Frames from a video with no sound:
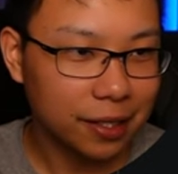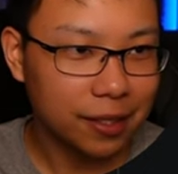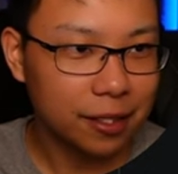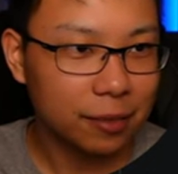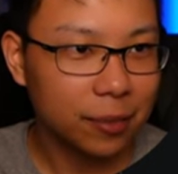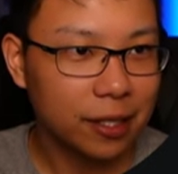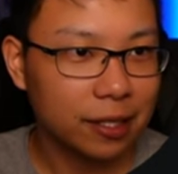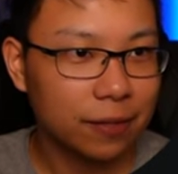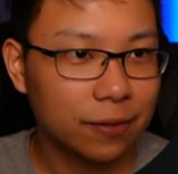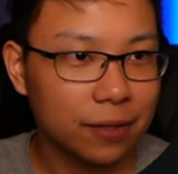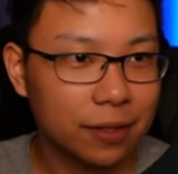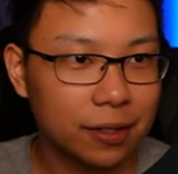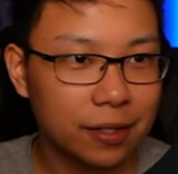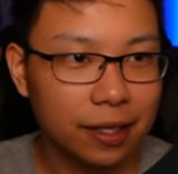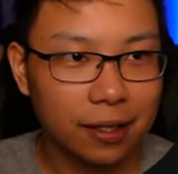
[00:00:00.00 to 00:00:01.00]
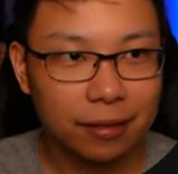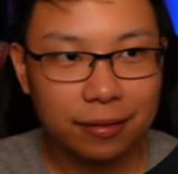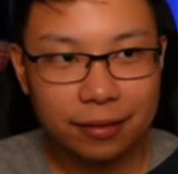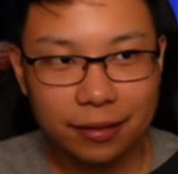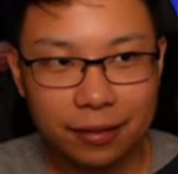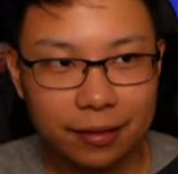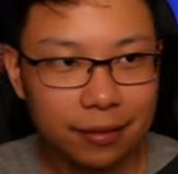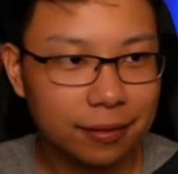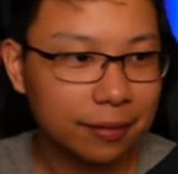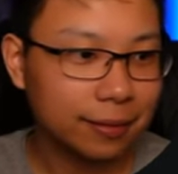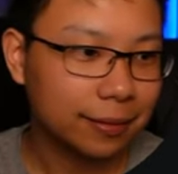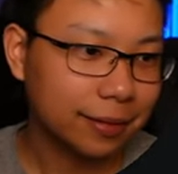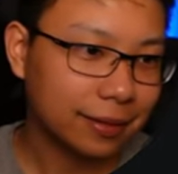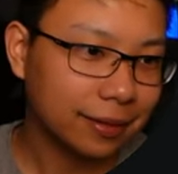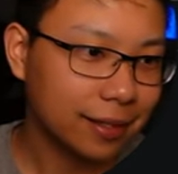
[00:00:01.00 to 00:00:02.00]
It doesn't make a difference. Yeah,
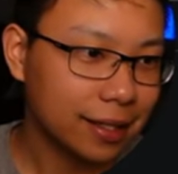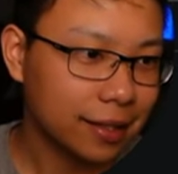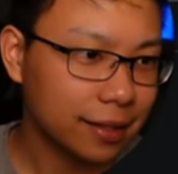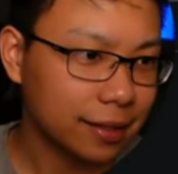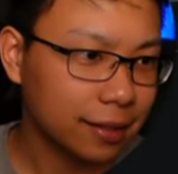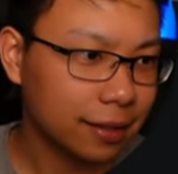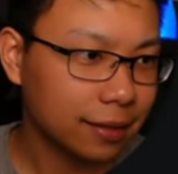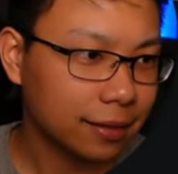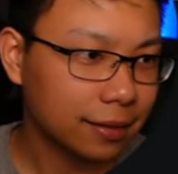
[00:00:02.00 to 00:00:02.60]
I see that.